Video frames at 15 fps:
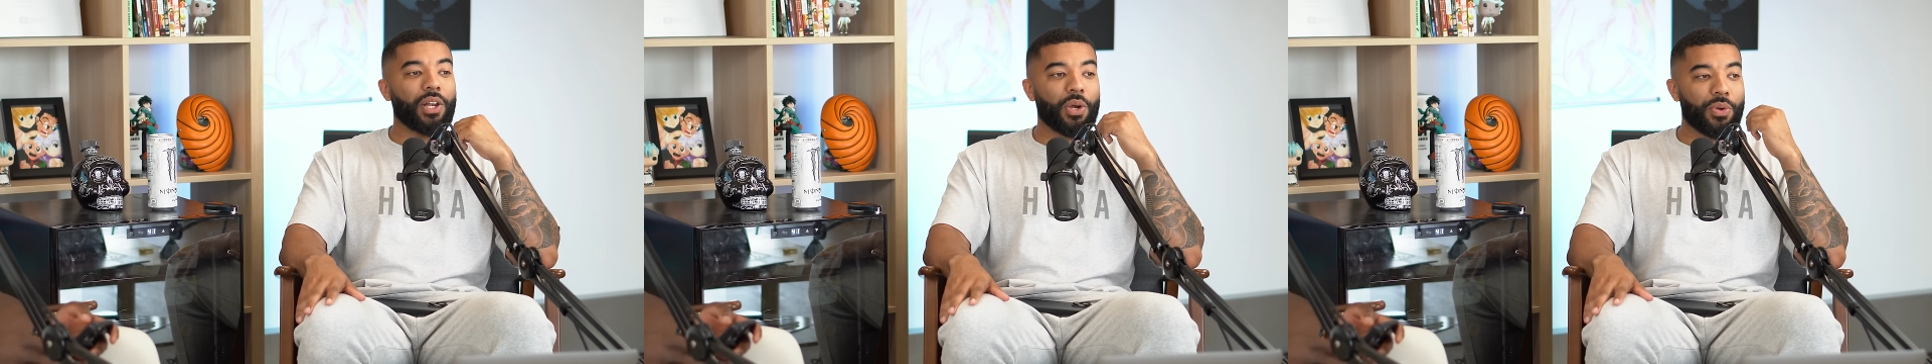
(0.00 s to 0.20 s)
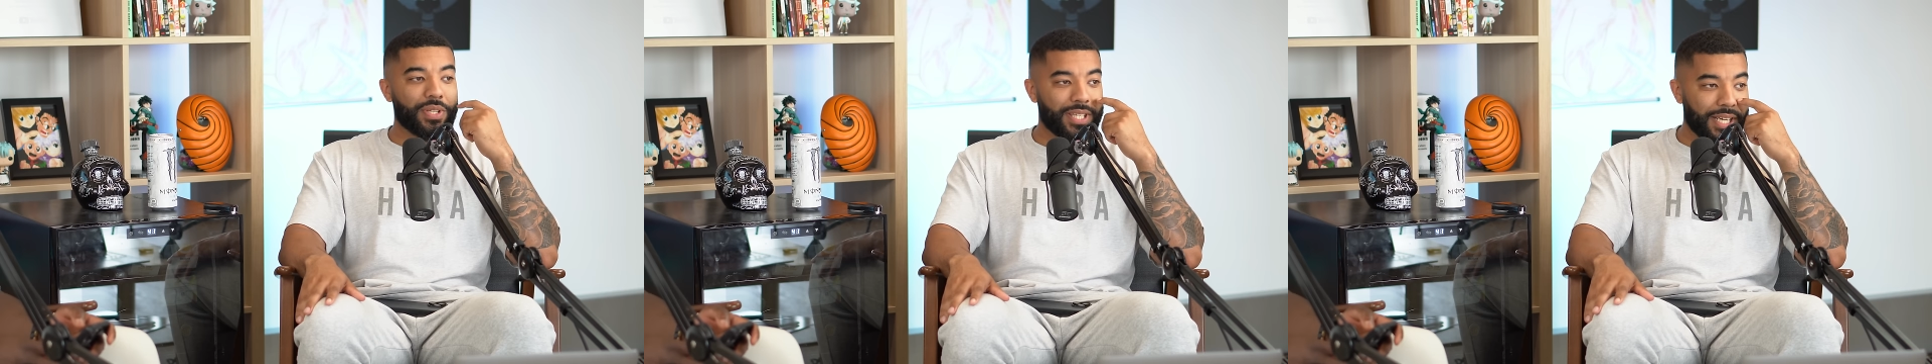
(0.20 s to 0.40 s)

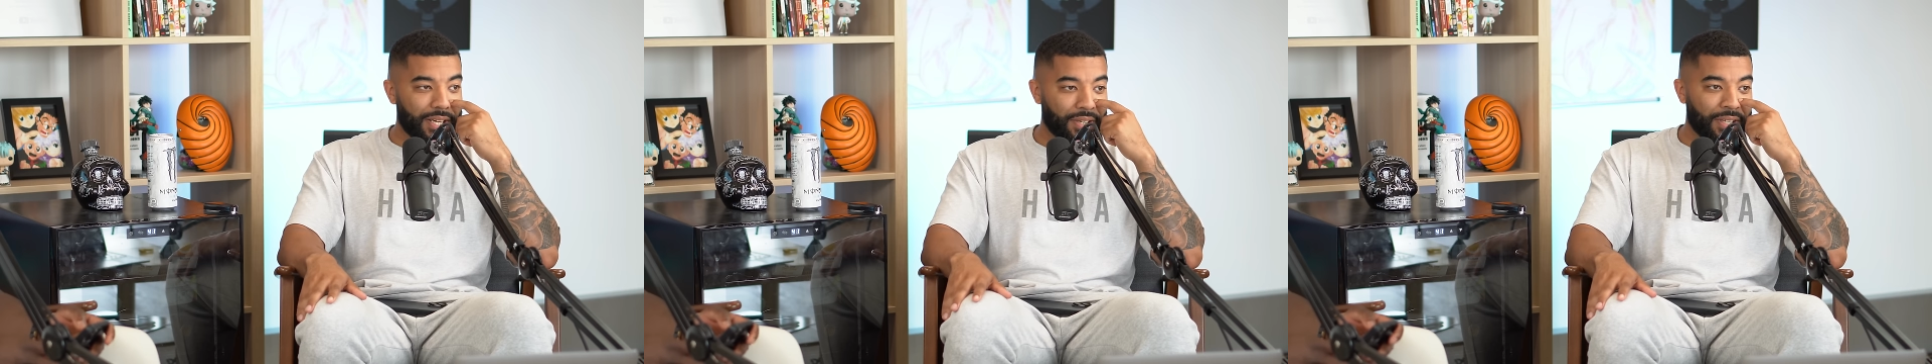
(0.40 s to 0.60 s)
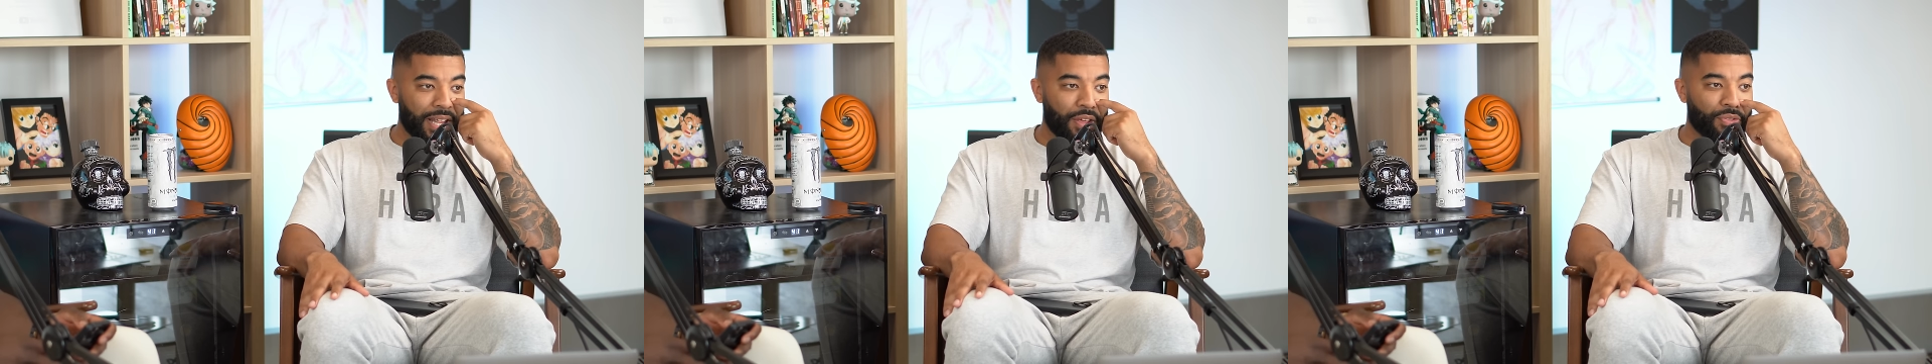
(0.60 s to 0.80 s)
closing in
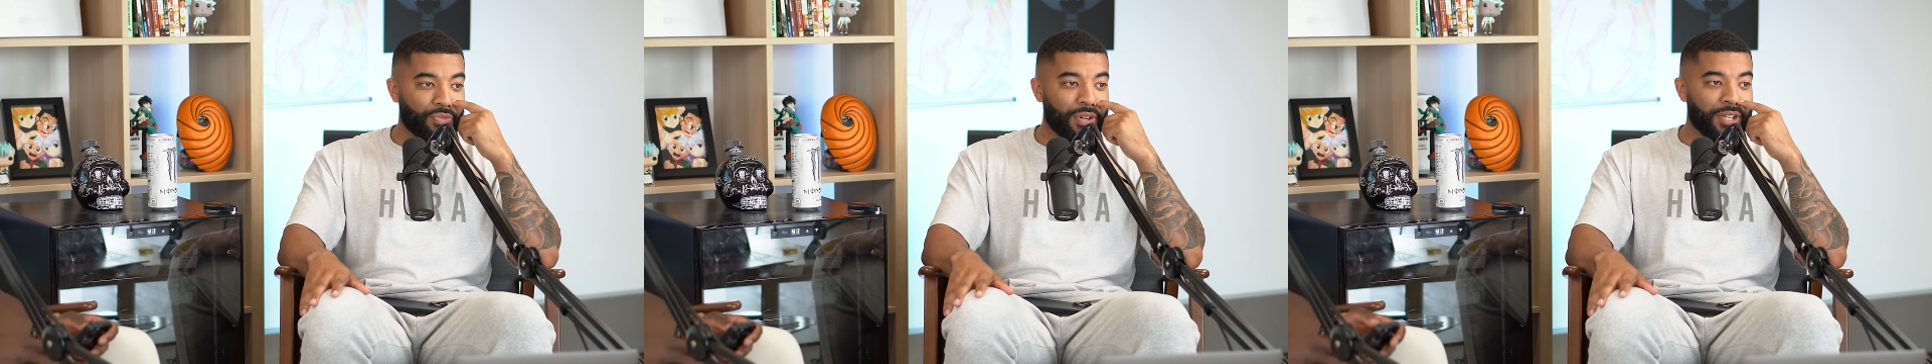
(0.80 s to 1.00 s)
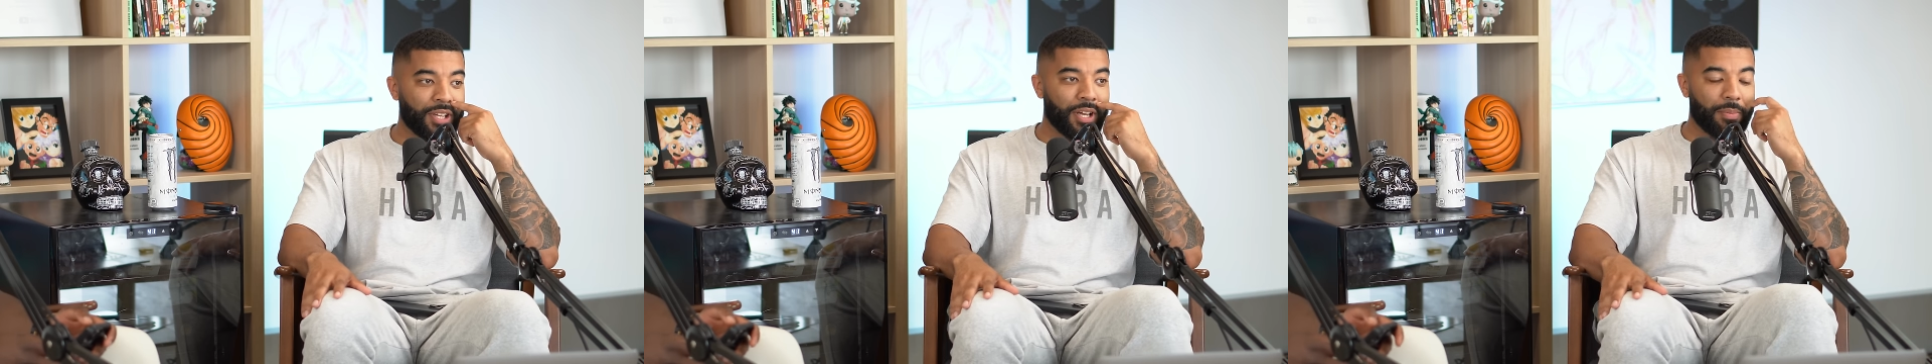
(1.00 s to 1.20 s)
on that closing
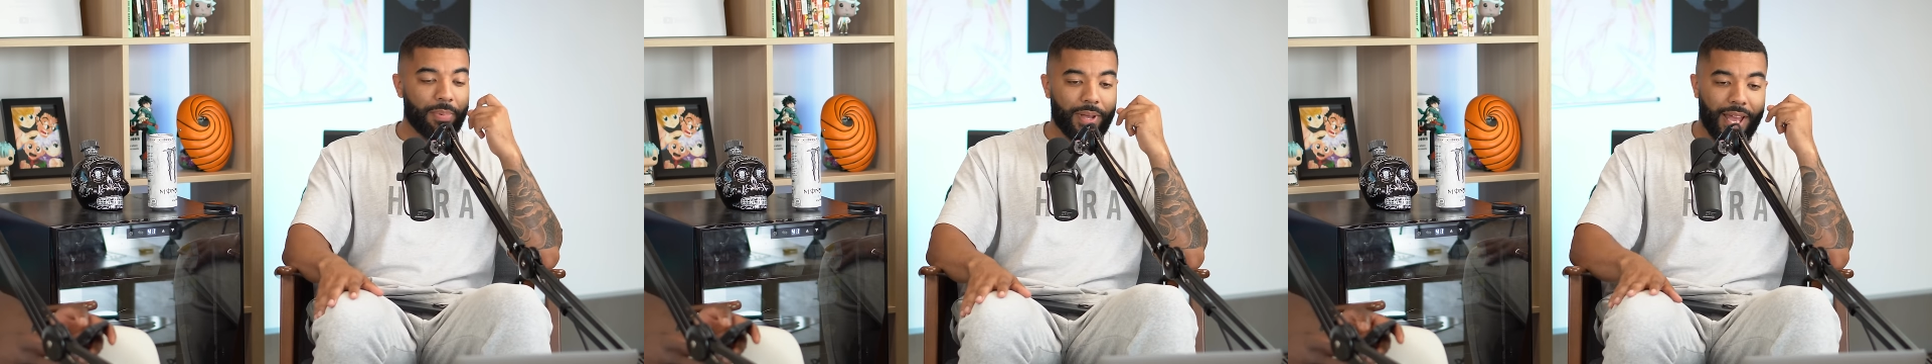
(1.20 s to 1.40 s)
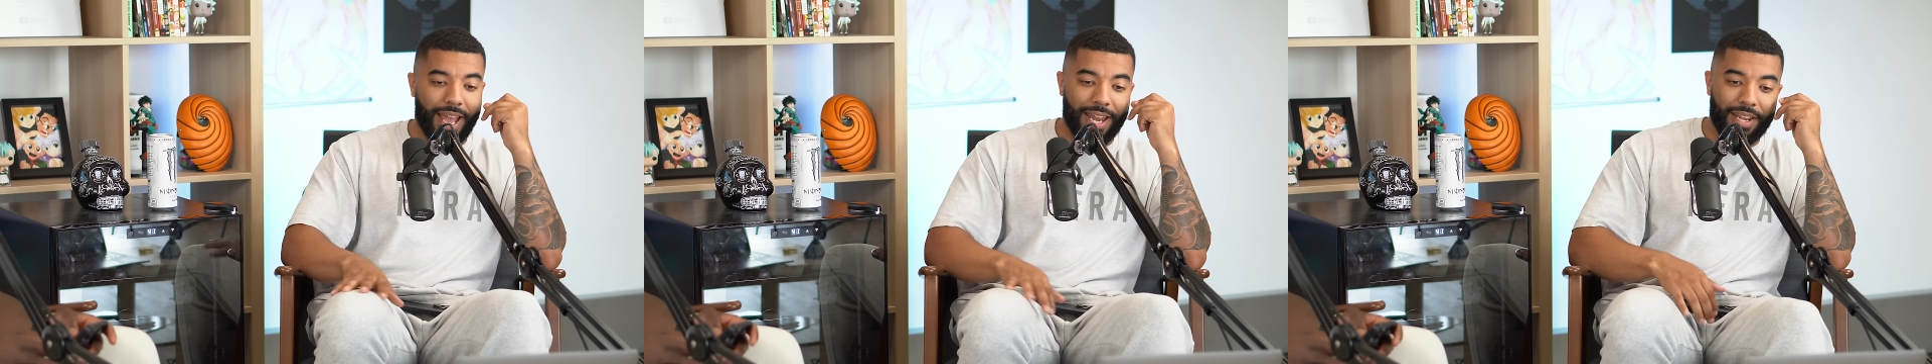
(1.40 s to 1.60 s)
three dub.
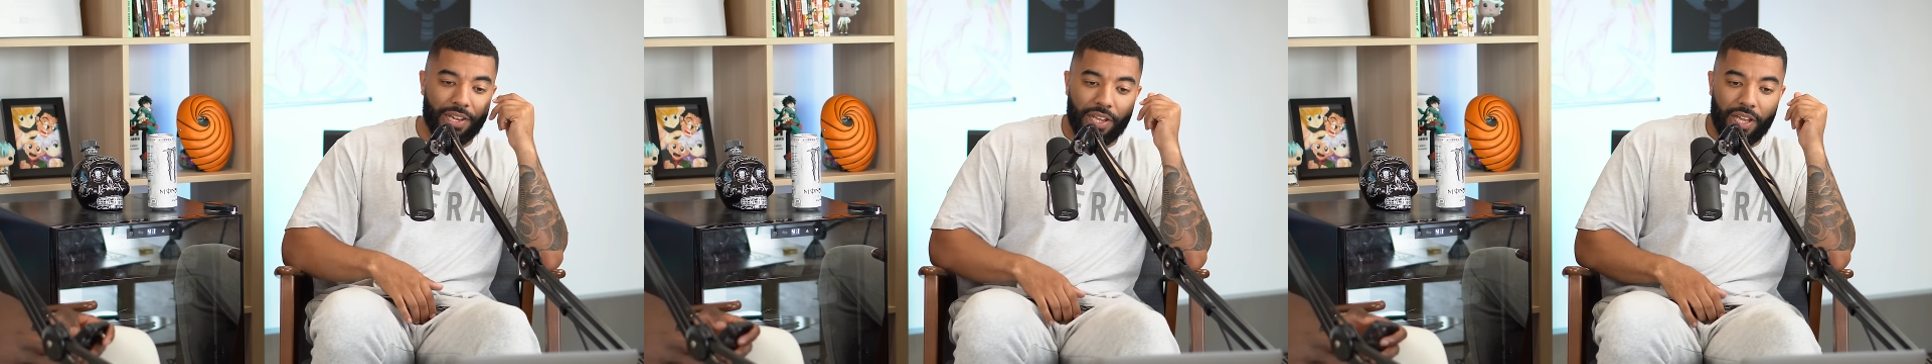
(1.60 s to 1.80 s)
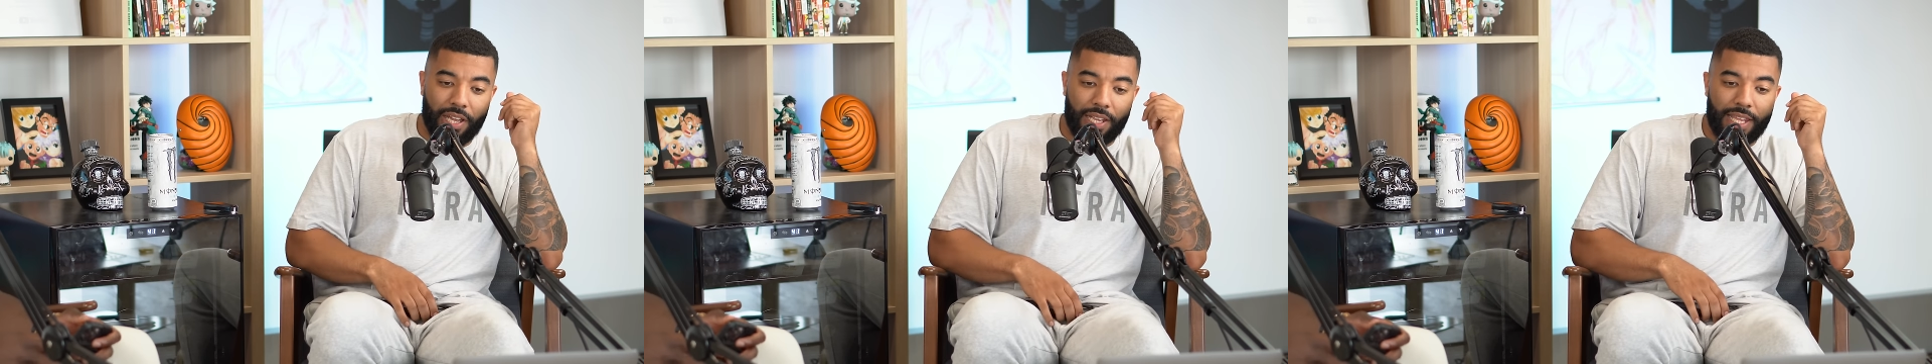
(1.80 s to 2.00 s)
That and
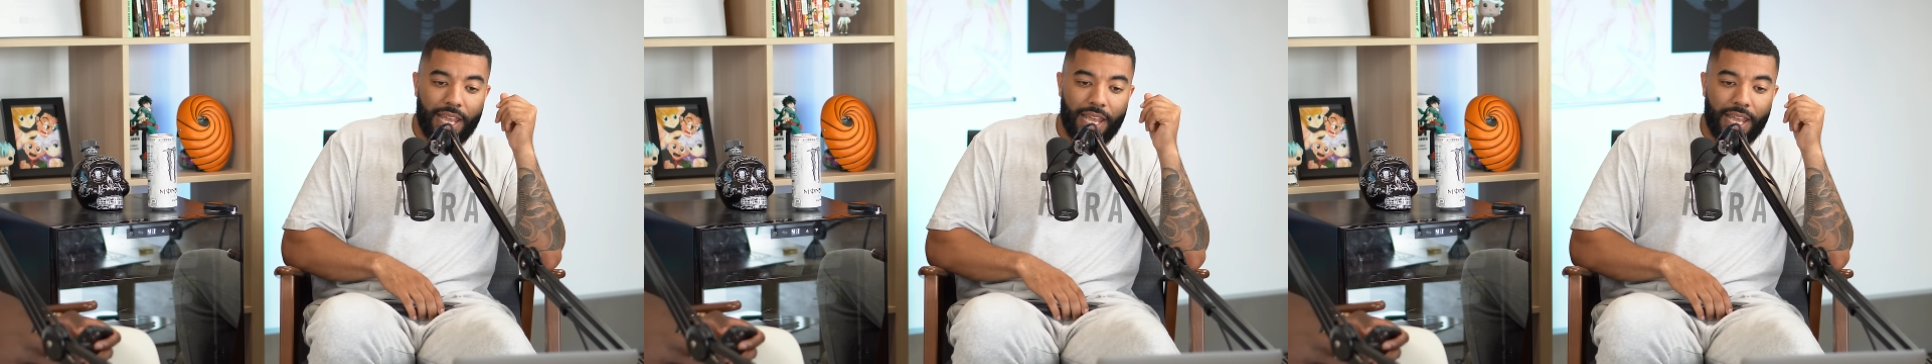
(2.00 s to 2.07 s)
three uh, dub.